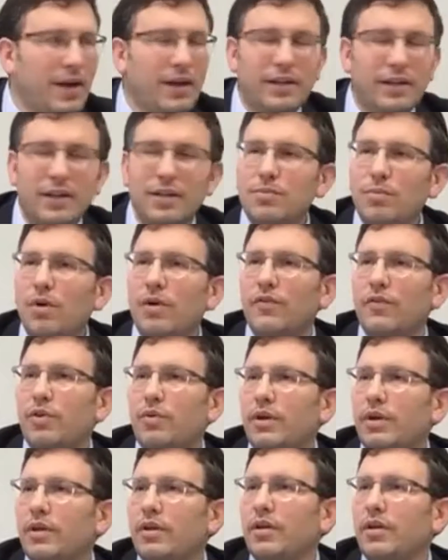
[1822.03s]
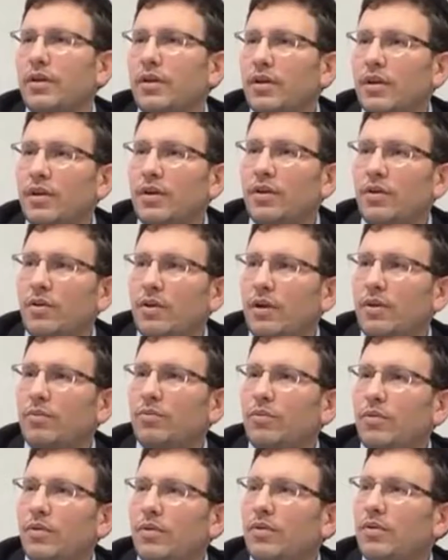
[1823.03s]
It was more of a Greek. And the
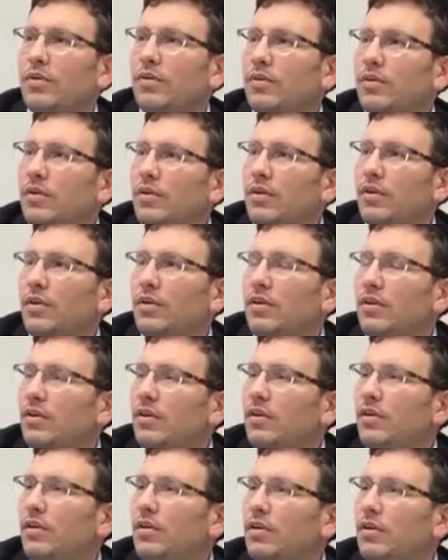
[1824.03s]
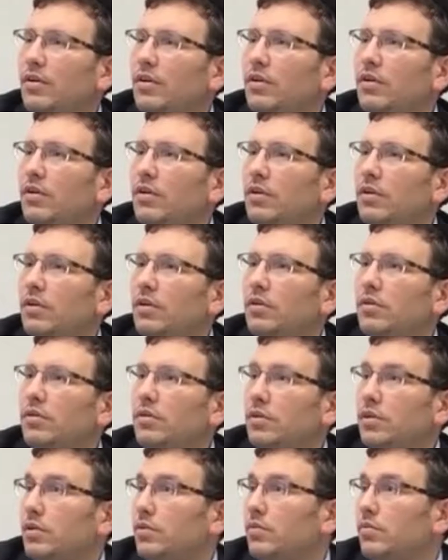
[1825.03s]
tribes got along with each other. There
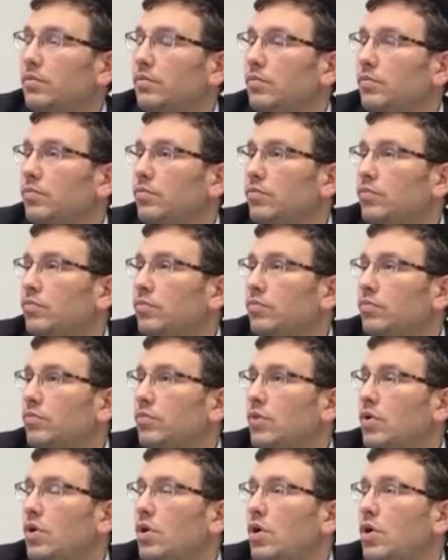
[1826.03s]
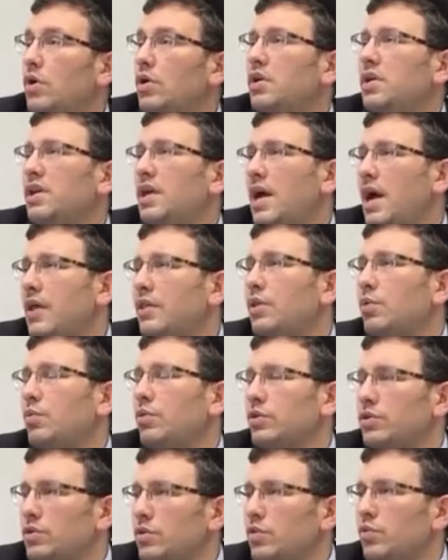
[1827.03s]
weren't any war between the tribes. Yeah, there
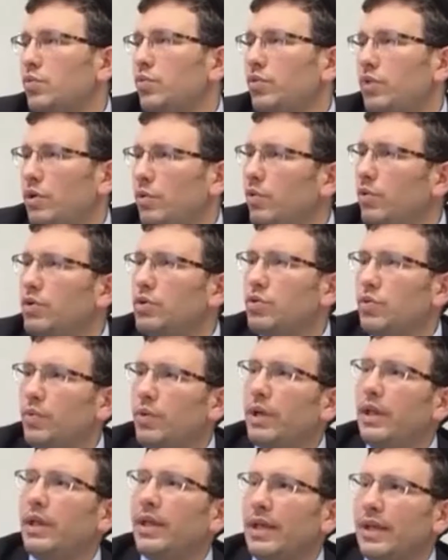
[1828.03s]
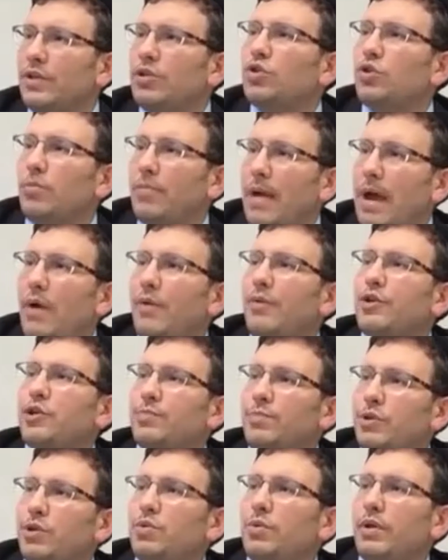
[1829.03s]
wasn't really intermarriage
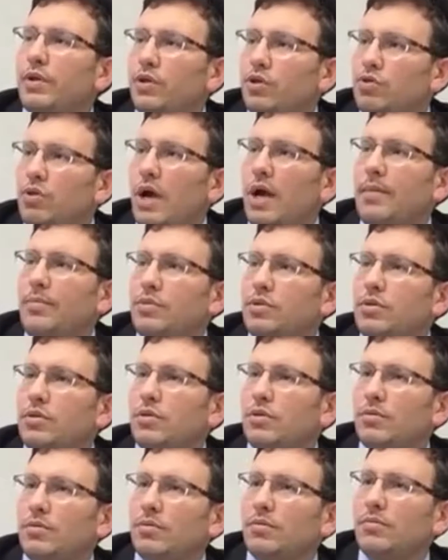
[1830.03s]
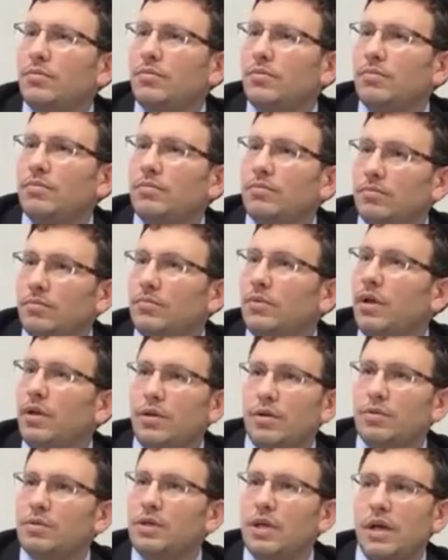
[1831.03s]
between the tribes. Really?
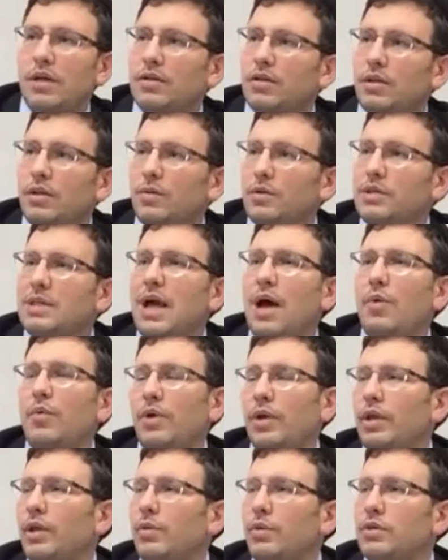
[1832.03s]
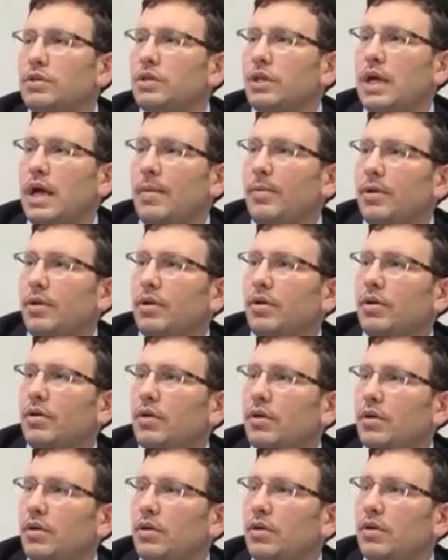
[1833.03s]
No, it was not really. It wasn't common. I'm talking
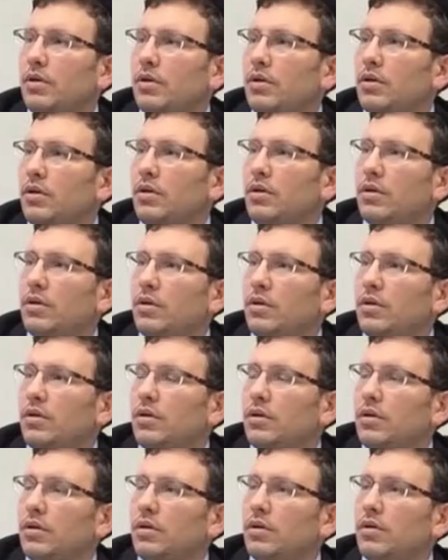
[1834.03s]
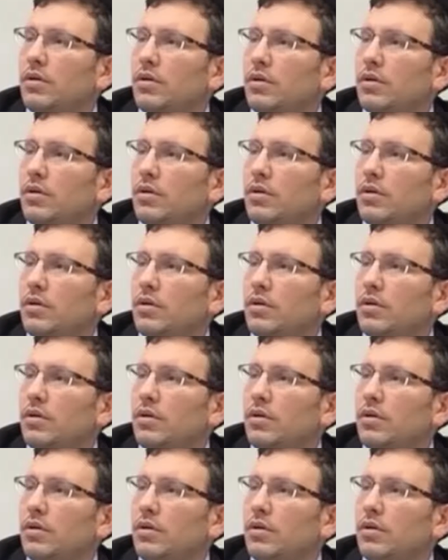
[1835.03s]
about wars.